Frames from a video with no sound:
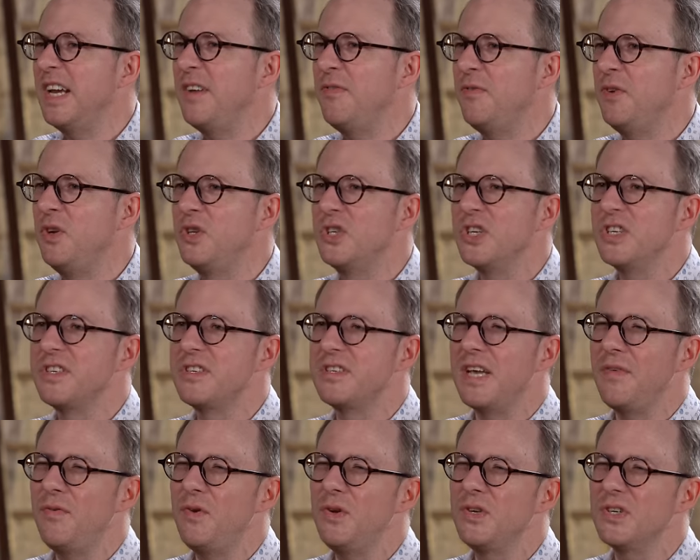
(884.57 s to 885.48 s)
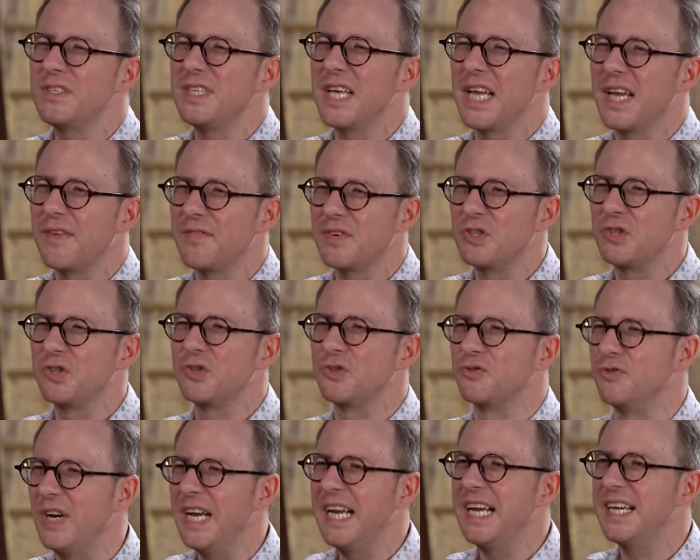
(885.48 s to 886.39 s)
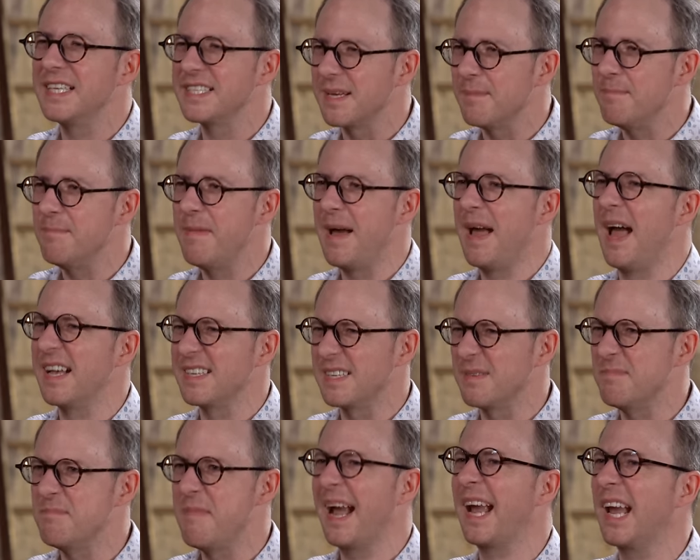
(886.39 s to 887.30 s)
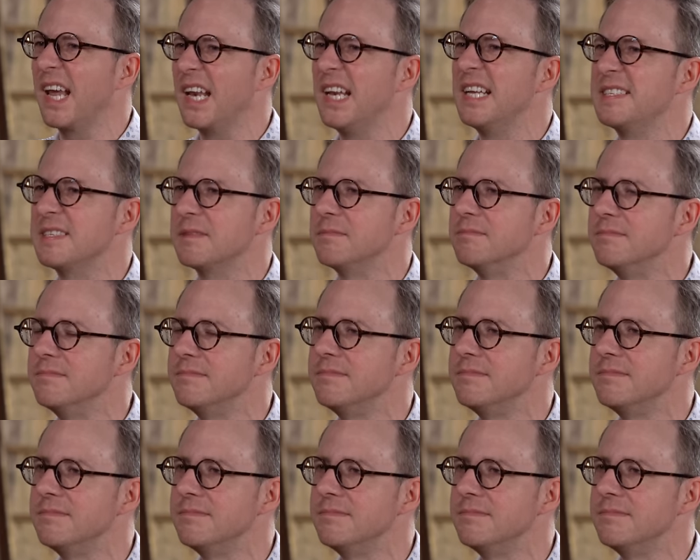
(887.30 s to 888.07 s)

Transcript: if you just think of a tree as a mechanism,